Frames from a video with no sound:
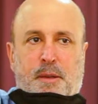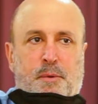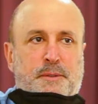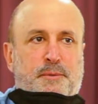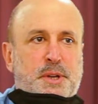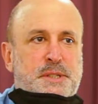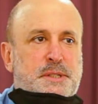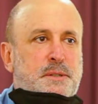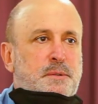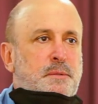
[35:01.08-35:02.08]
what
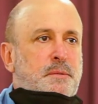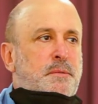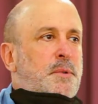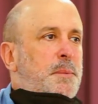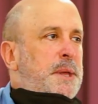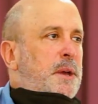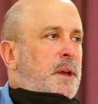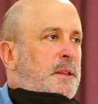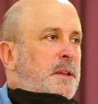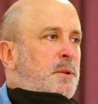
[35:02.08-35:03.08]
voice will be
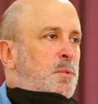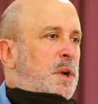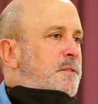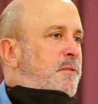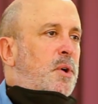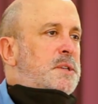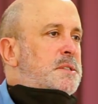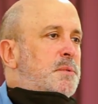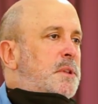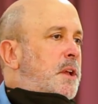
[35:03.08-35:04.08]
heard, what
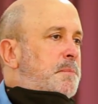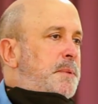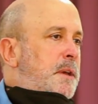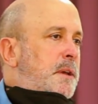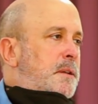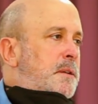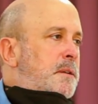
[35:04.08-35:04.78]
voice will not be heard.